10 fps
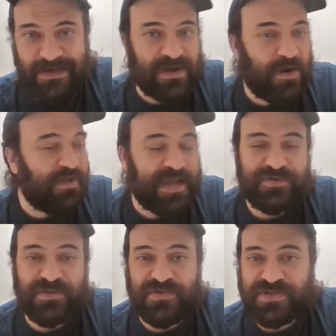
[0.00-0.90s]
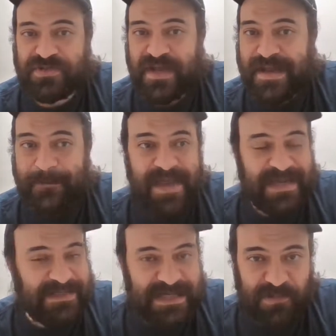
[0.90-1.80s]
All they have to do is just
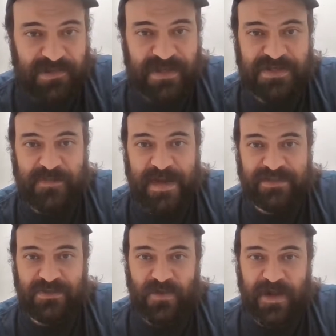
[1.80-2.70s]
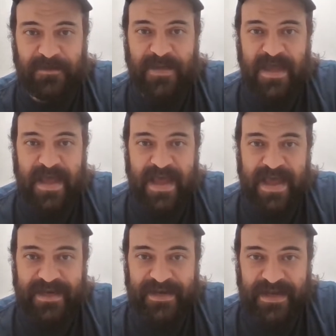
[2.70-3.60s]
make a deeper than expected run,
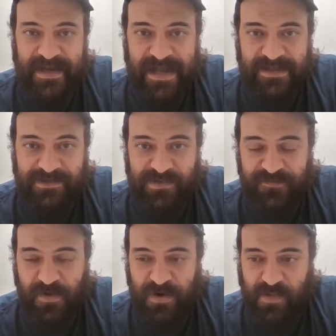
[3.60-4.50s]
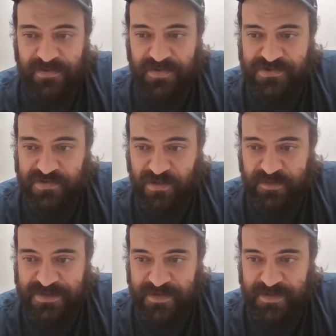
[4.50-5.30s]
and you're doing very well in those tournaments.